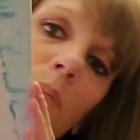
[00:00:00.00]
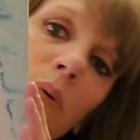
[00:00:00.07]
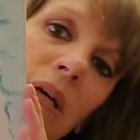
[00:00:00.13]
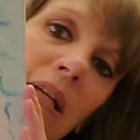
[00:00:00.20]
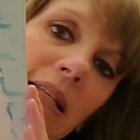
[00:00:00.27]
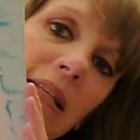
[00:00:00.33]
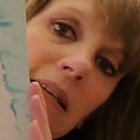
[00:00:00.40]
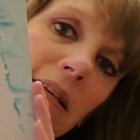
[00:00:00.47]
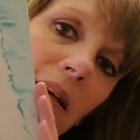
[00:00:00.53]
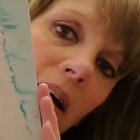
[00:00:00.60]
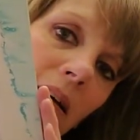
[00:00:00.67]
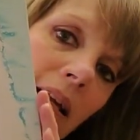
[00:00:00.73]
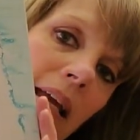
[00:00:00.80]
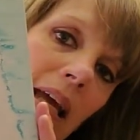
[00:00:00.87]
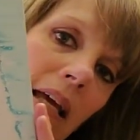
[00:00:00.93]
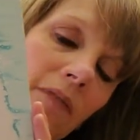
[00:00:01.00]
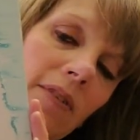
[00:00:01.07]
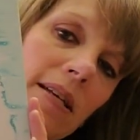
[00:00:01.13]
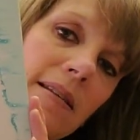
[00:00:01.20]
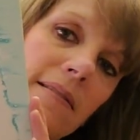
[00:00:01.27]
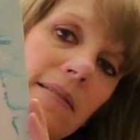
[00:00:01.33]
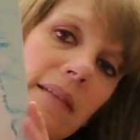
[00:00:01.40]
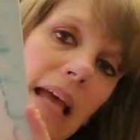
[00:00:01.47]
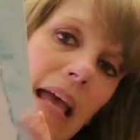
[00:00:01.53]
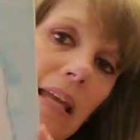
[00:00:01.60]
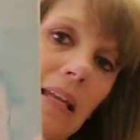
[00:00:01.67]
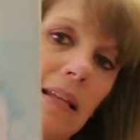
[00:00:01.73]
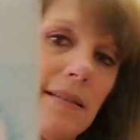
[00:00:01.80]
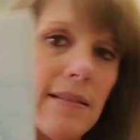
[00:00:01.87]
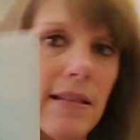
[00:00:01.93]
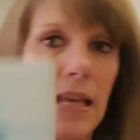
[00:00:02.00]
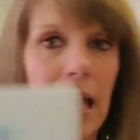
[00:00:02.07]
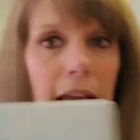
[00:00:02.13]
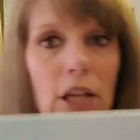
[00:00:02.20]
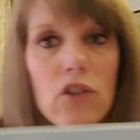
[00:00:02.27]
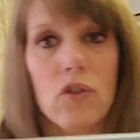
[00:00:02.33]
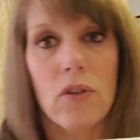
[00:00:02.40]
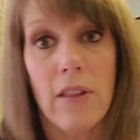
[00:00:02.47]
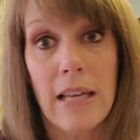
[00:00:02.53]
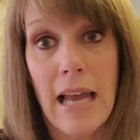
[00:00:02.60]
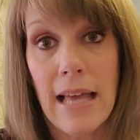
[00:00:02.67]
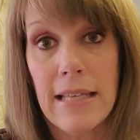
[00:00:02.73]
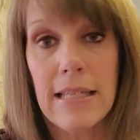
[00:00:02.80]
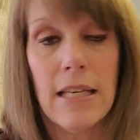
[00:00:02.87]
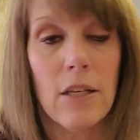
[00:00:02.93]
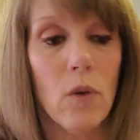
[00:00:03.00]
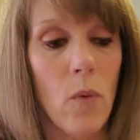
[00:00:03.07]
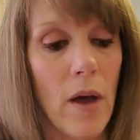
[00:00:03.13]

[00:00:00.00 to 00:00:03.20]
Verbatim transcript: printed on canvas and it's the angel that I did